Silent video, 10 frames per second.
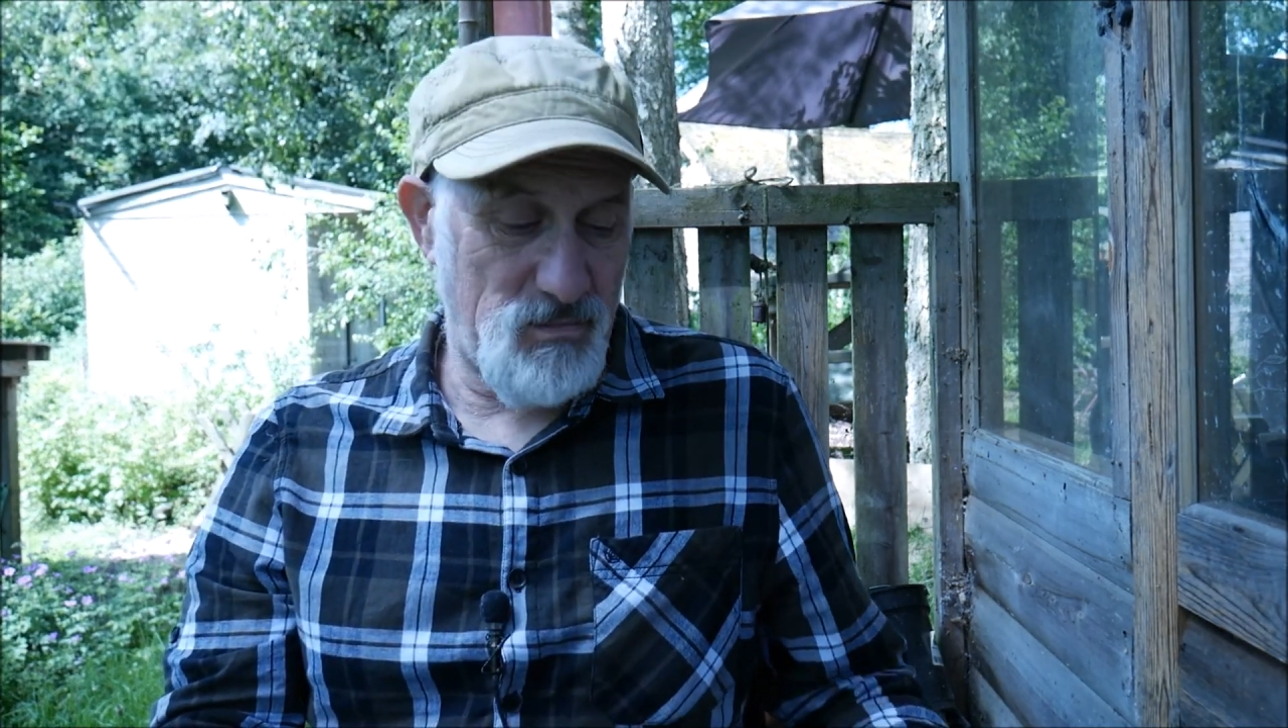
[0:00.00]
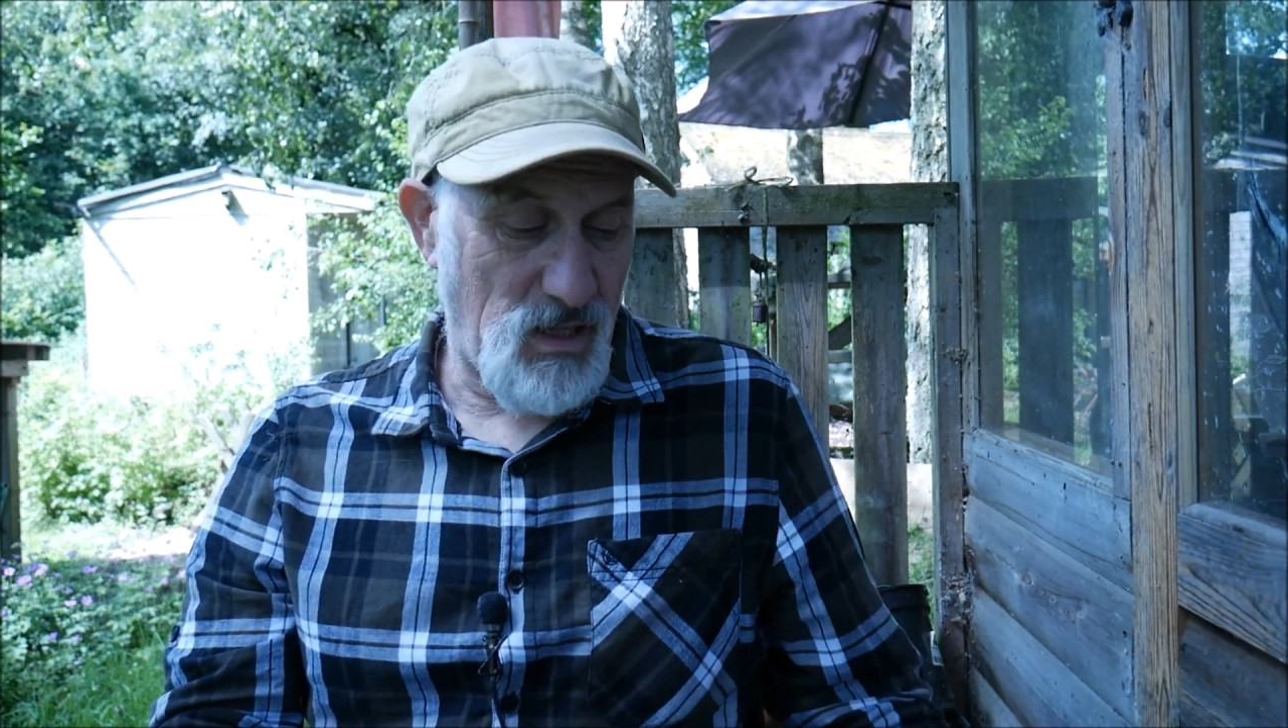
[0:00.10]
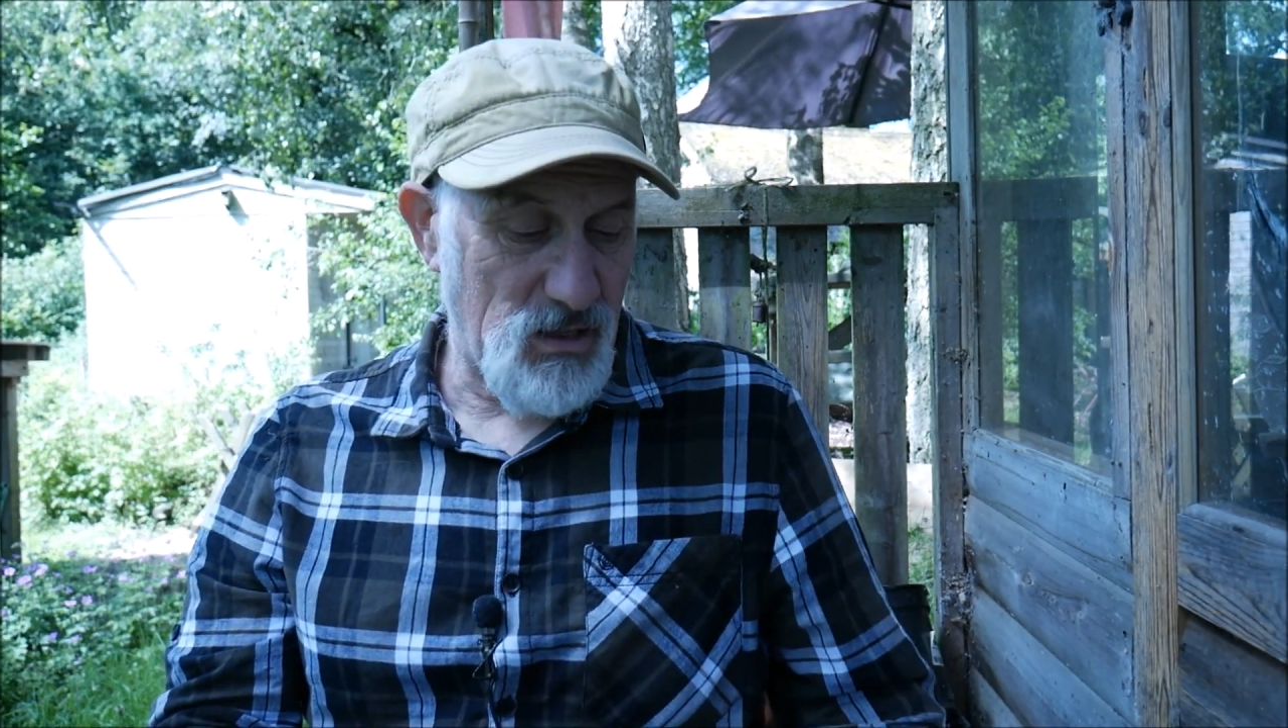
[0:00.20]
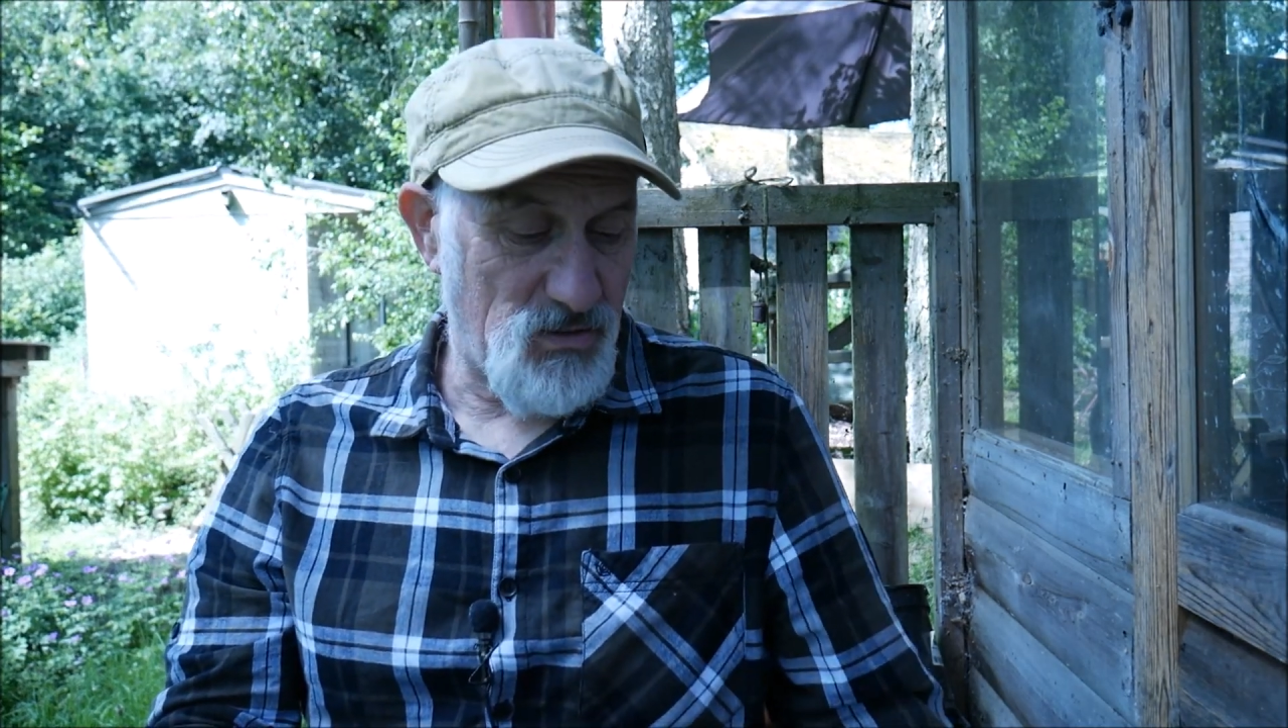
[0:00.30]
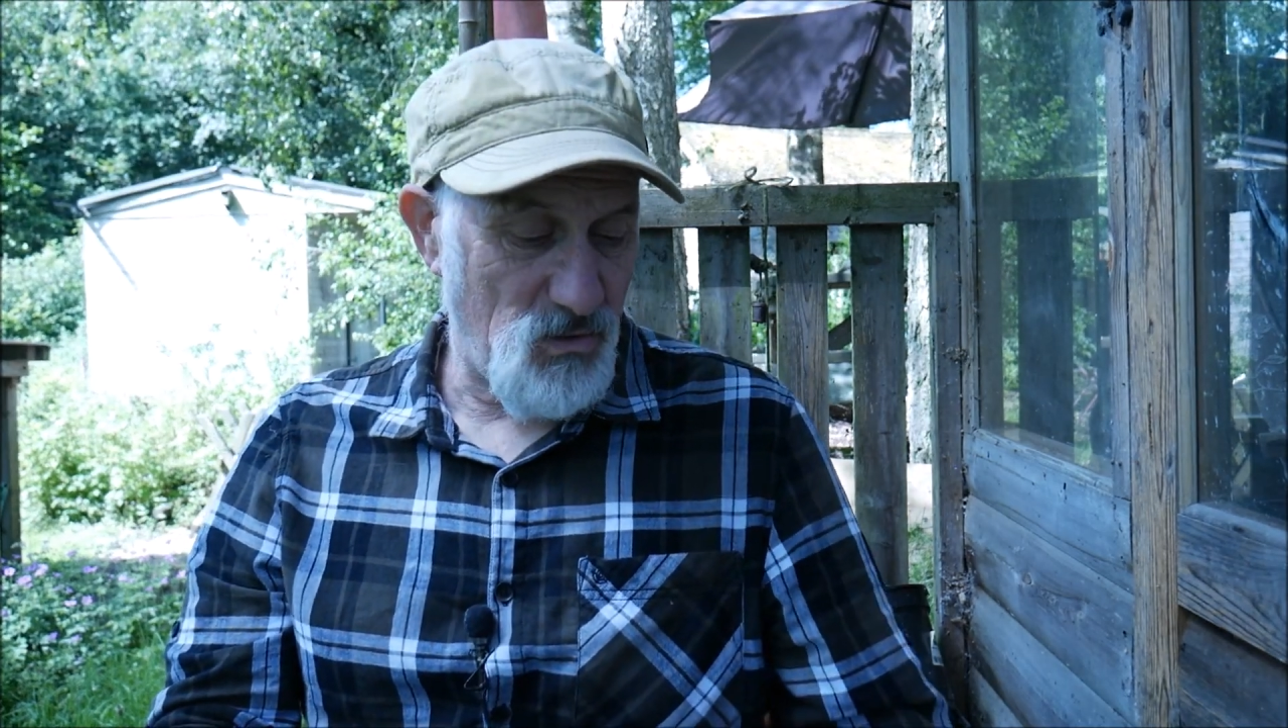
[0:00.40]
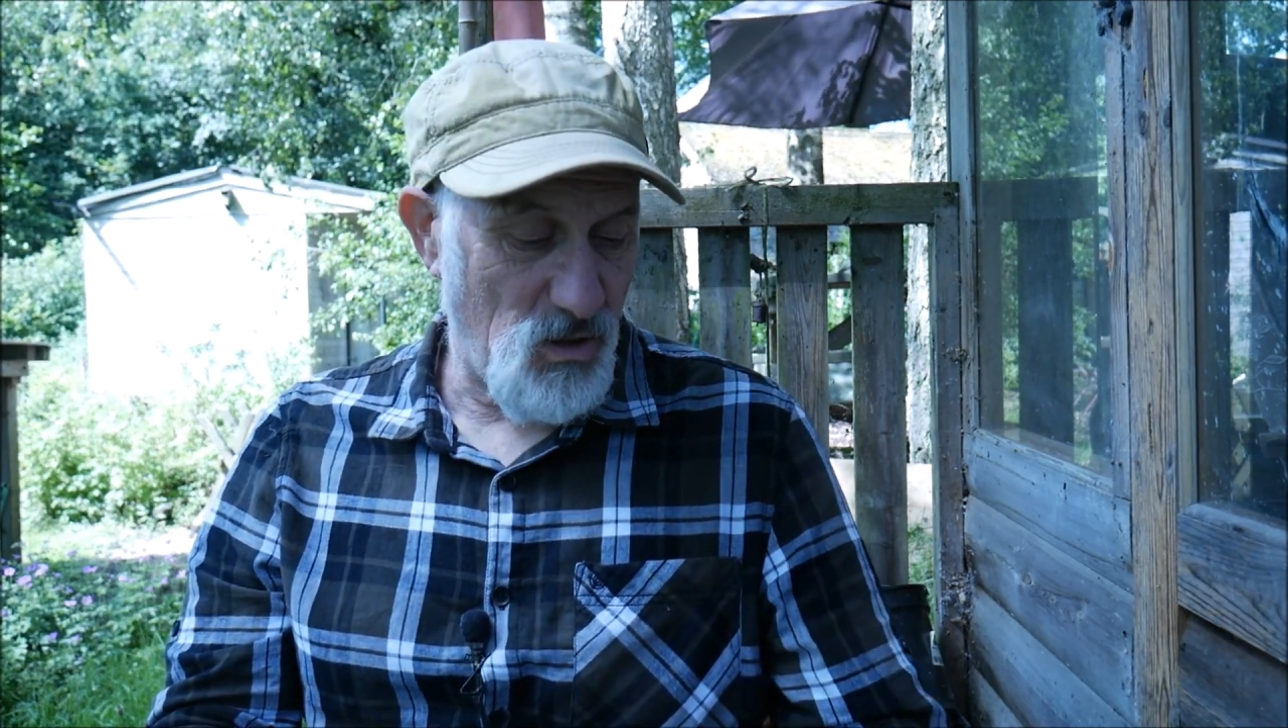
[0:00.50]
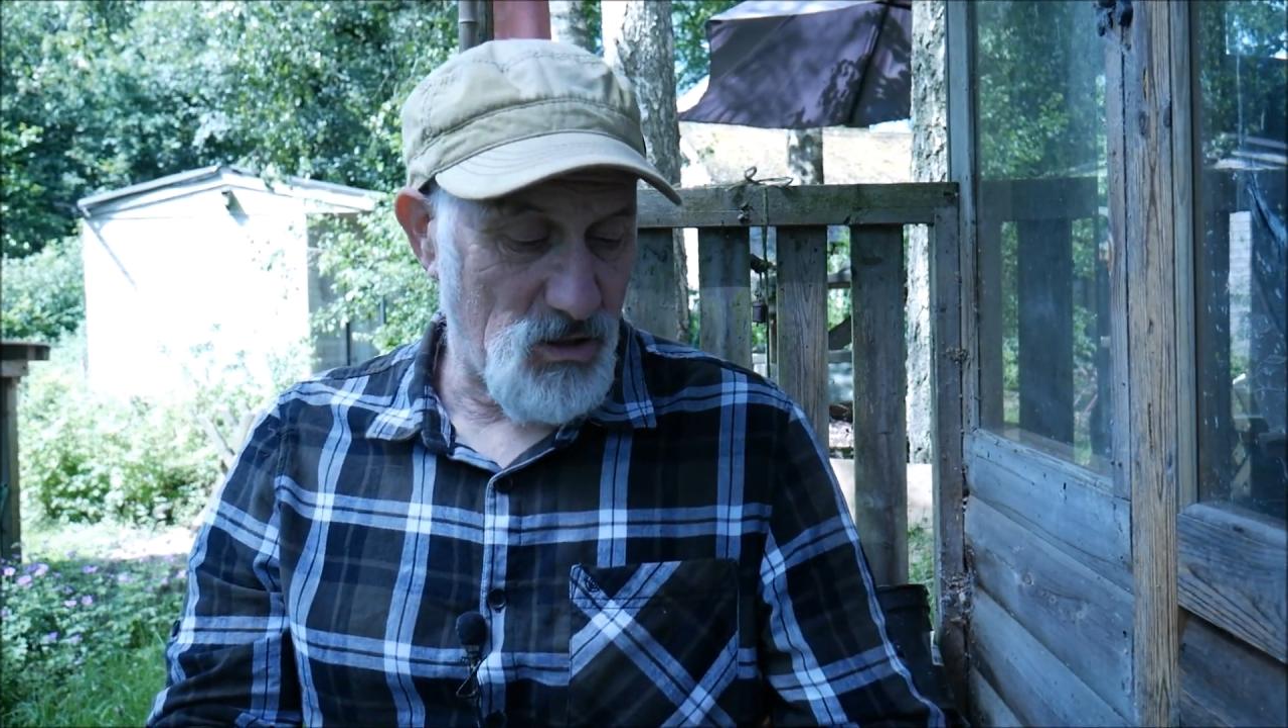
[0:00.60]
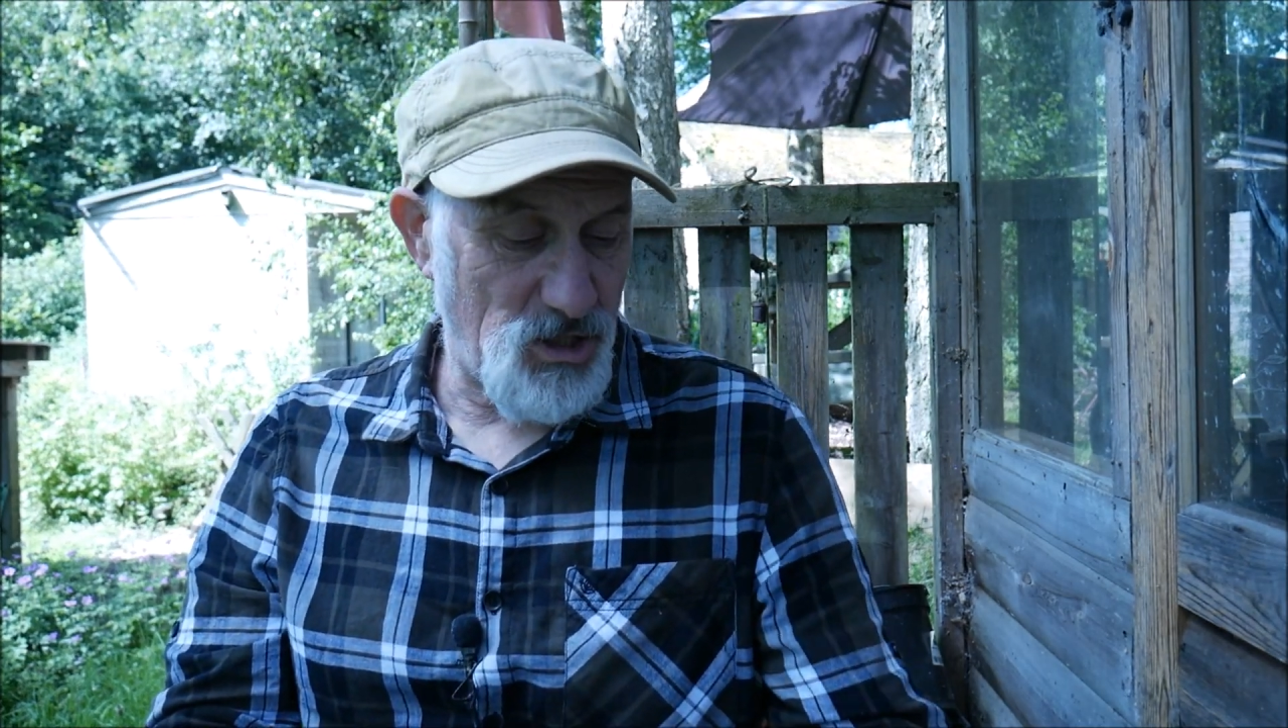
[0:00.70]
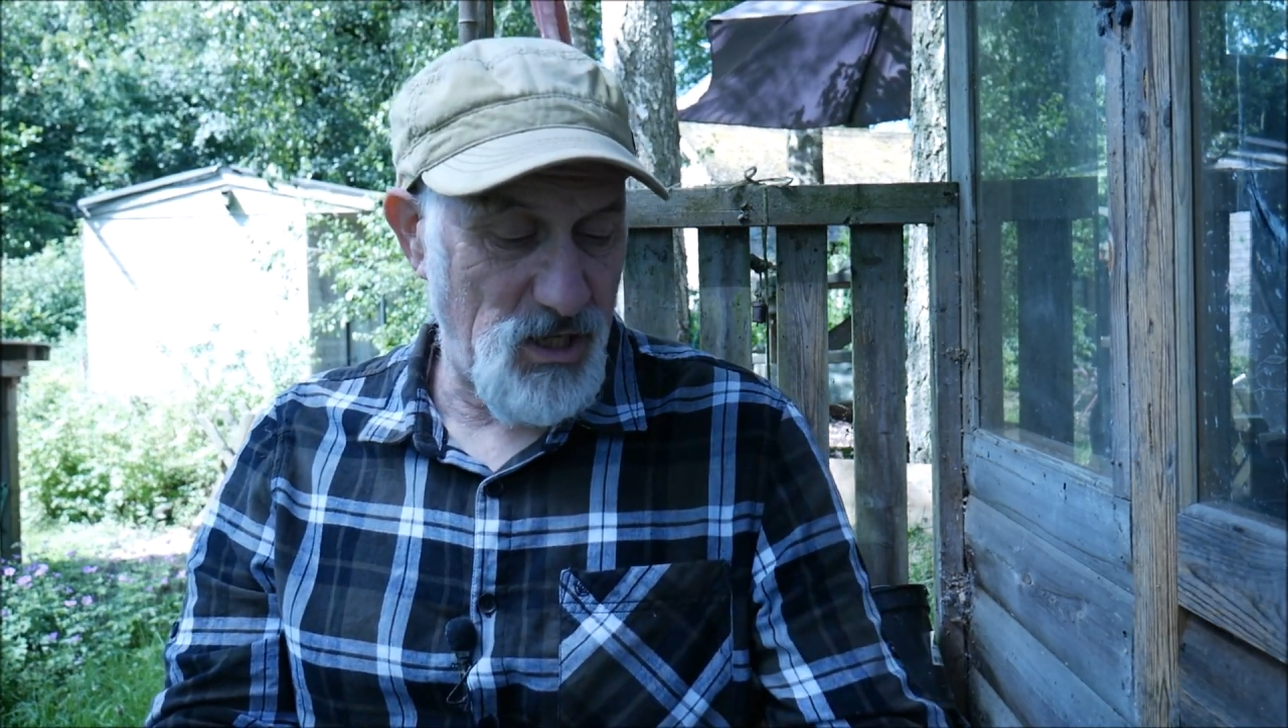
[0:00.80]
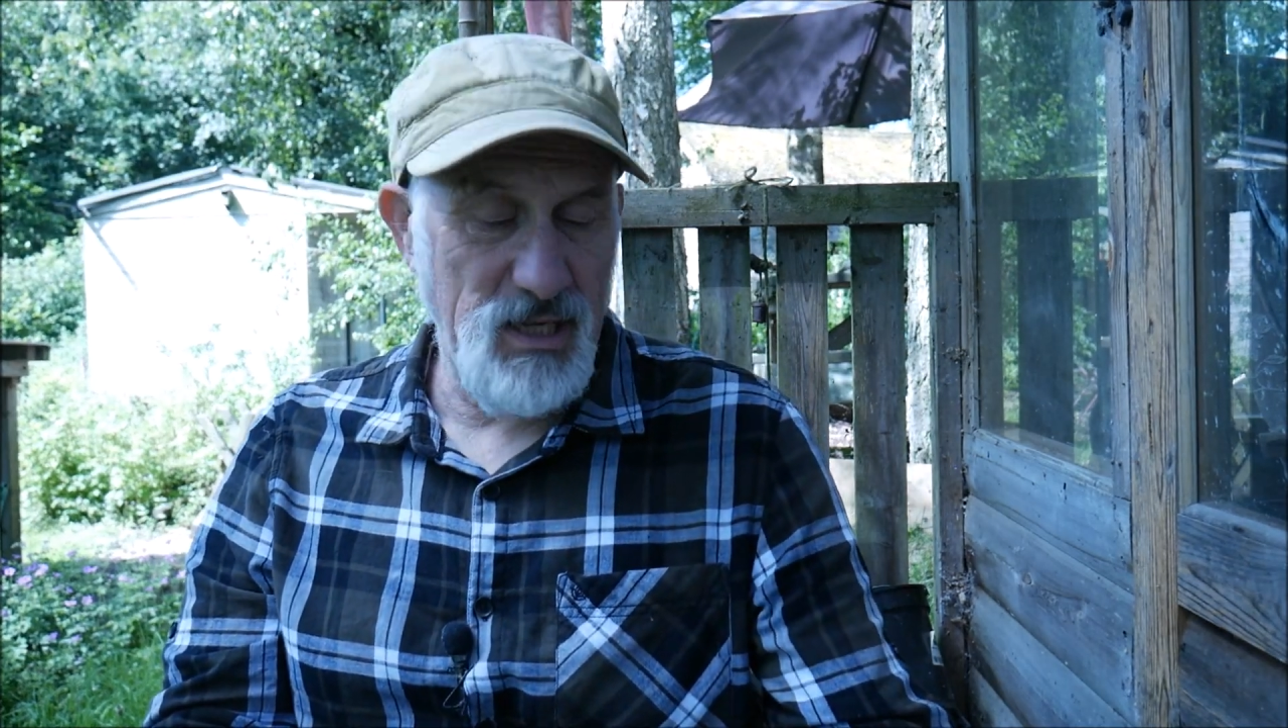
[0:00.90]
thanks for
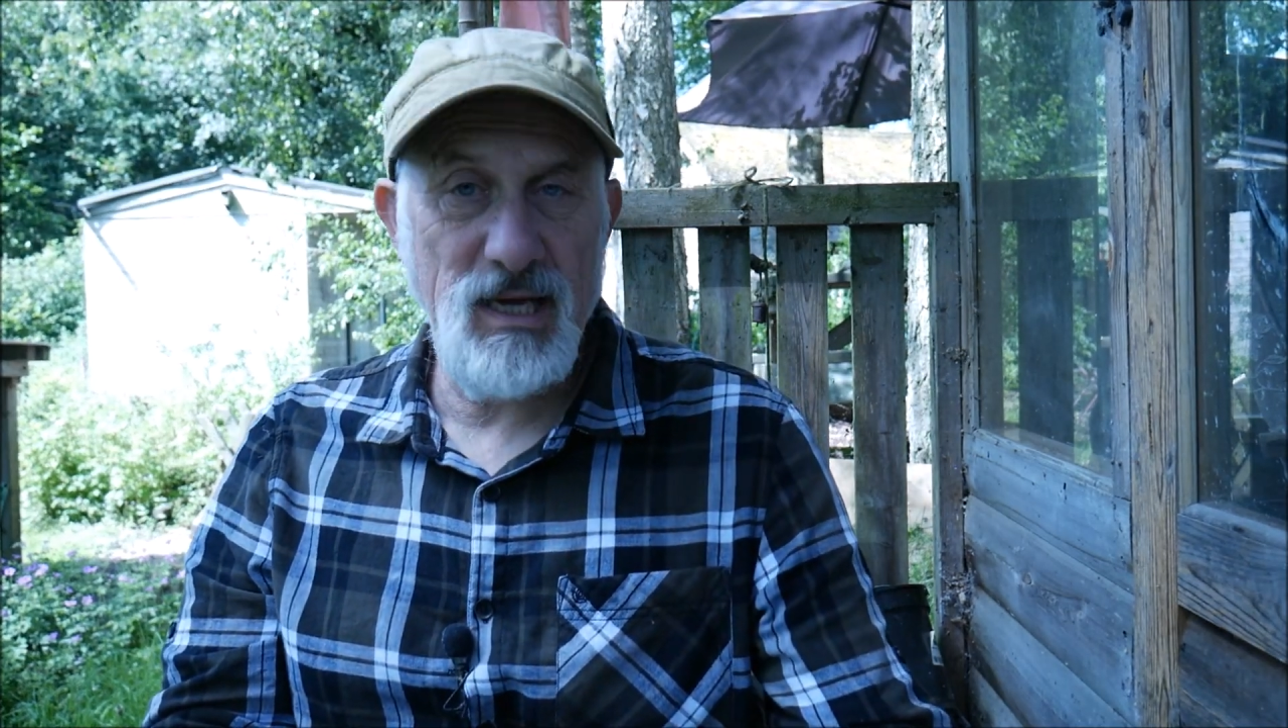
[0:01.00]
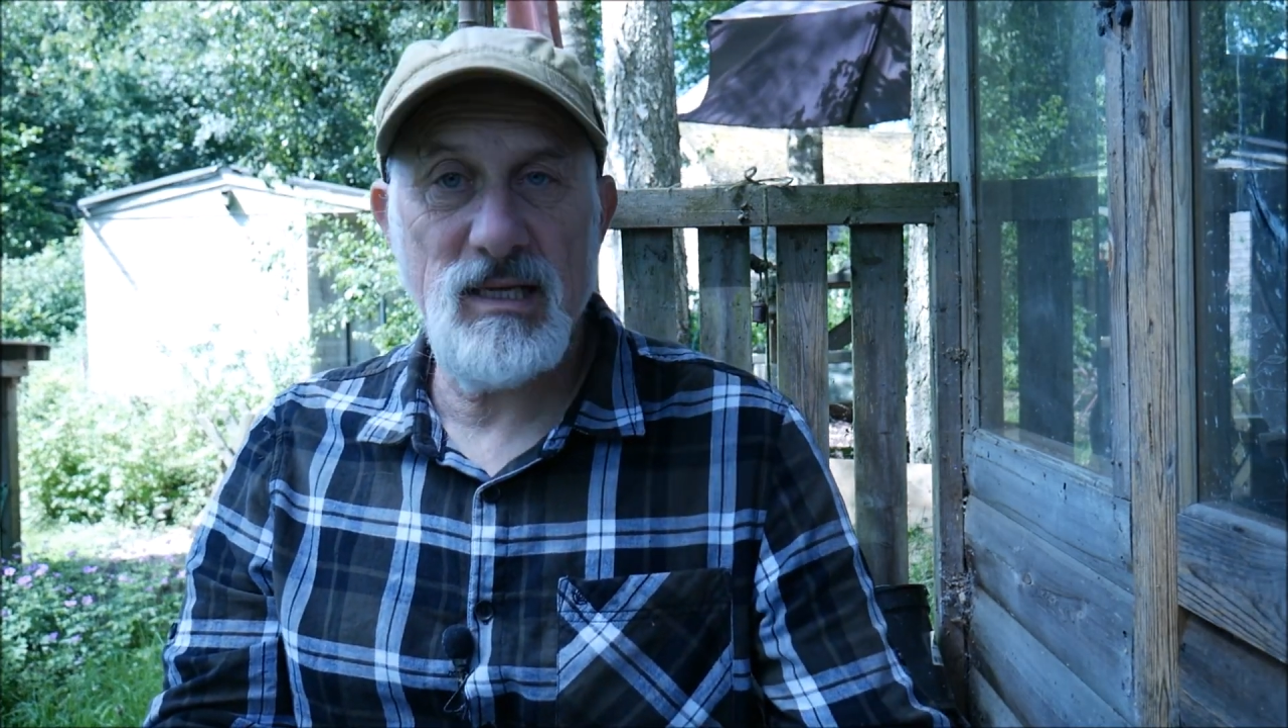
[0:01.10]
watching,